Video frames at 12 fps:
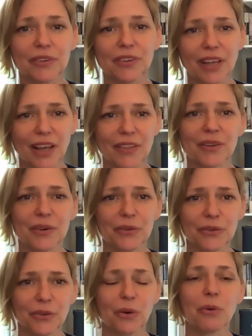together
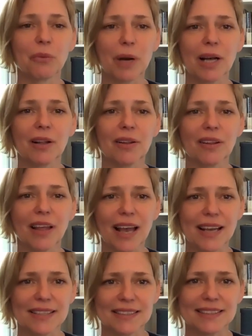so well
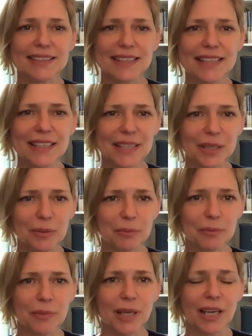as a
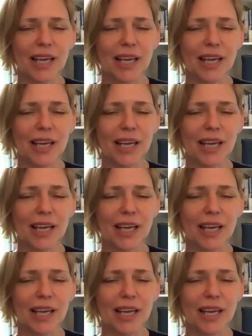team